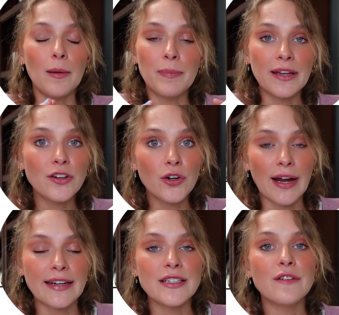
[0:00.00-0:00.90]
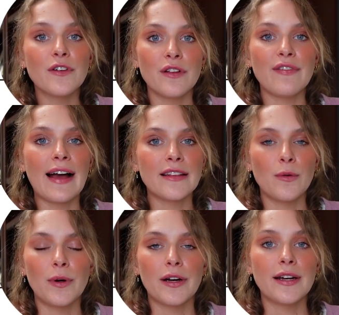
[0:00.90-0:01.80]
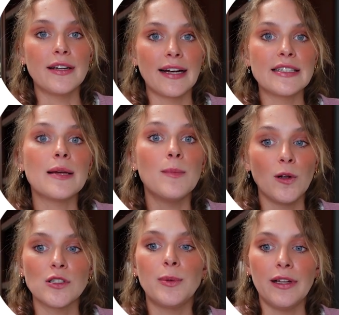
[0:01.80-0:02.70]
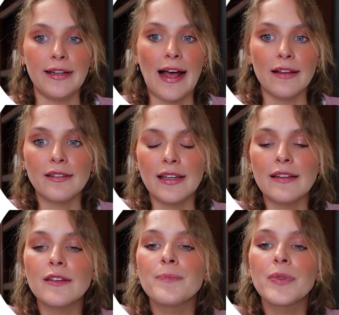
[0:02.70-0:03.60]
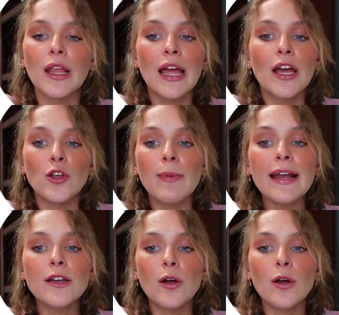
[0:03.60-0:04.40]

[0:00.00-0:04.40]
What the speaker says: been corrected for the fact that we're conducting multiple analyses. You might